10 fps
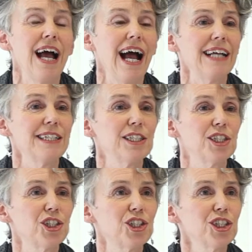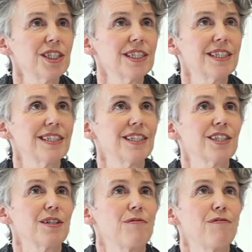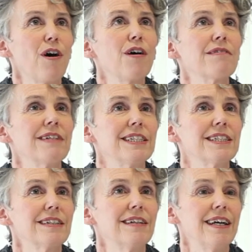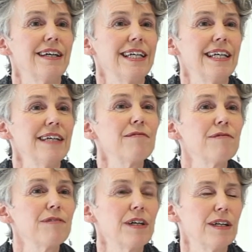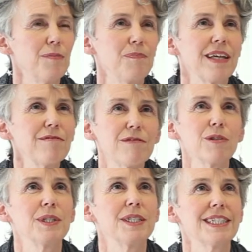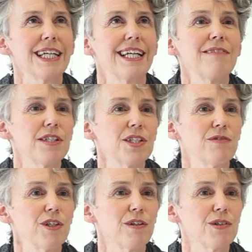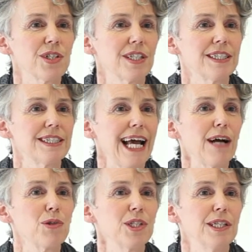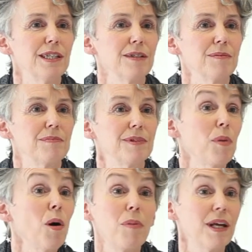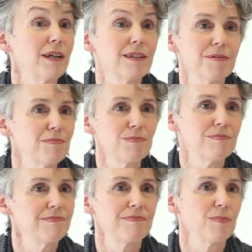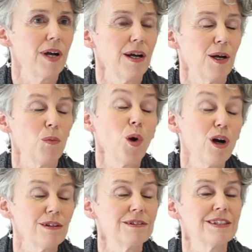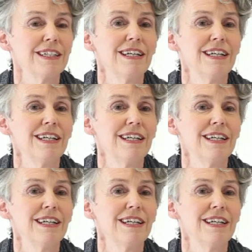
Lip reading: And it's just there's far greater influence and evidence of neuroscience out in the public world.